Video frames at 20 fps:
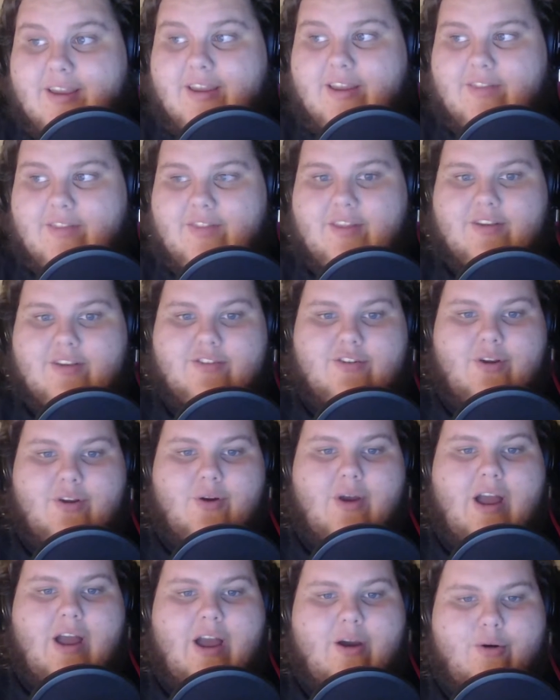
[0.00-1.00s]
And they show
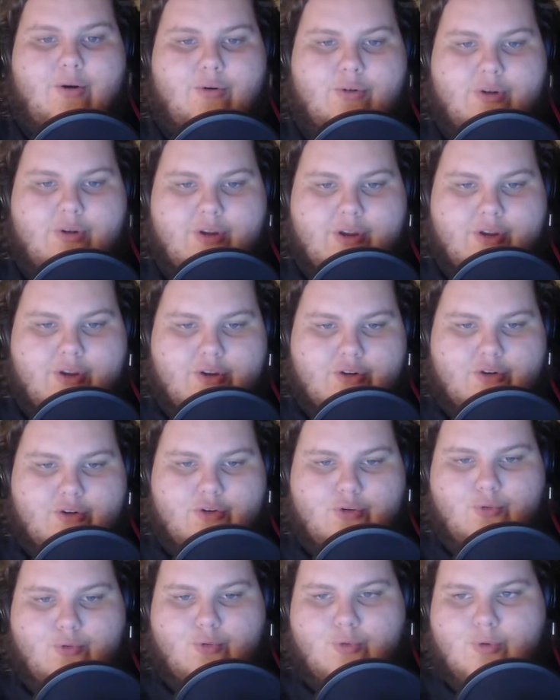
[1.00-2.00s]
how
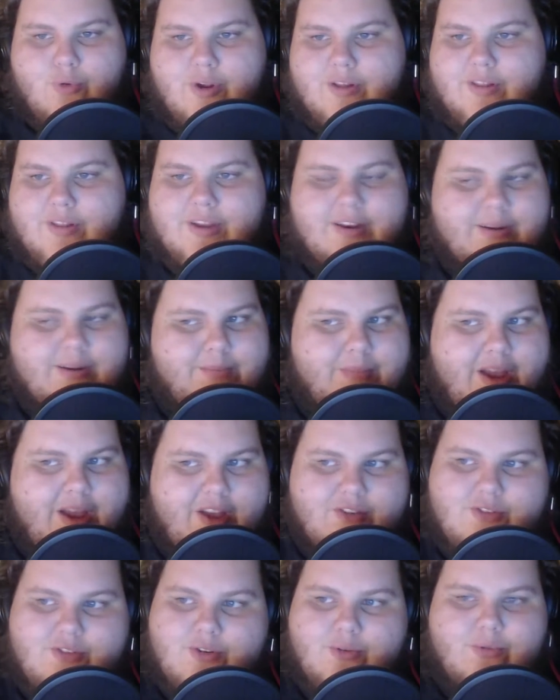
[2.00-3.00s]
Krillin and
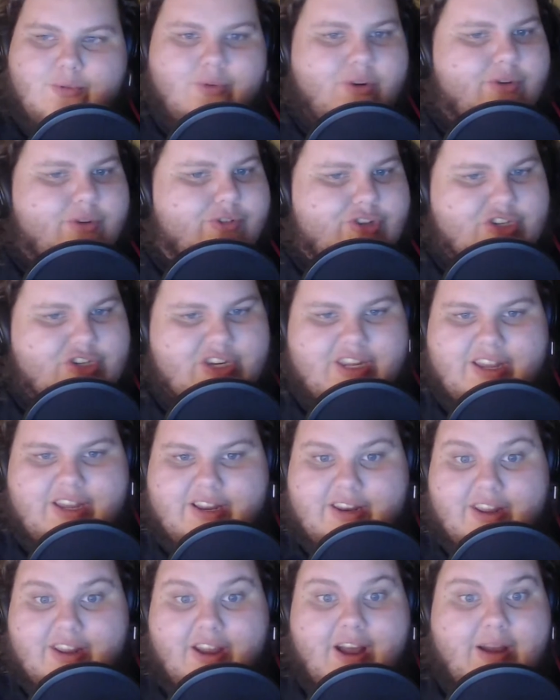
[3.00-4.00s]
Master Roshi and
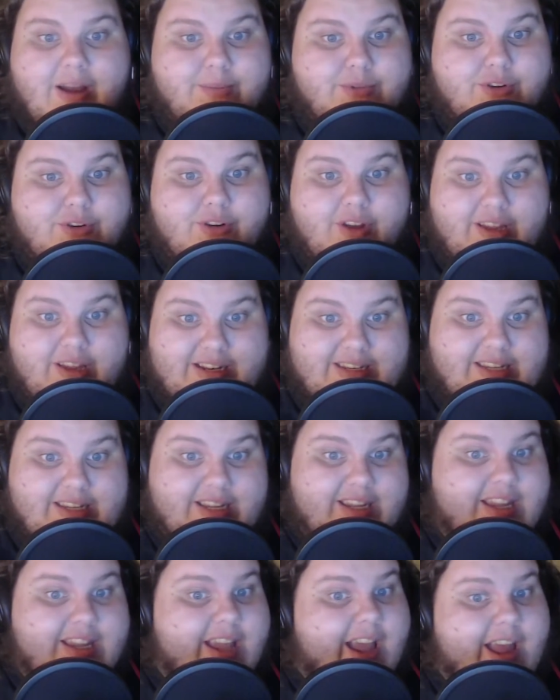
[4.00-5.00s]
Yamcha and
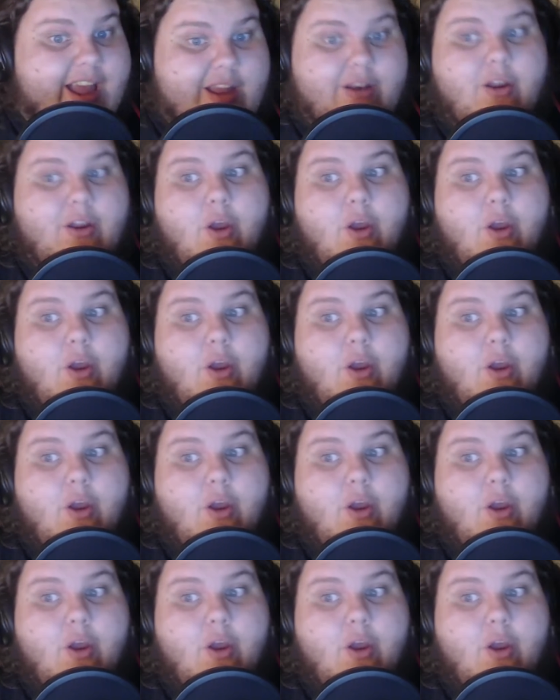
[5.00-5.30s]
Tien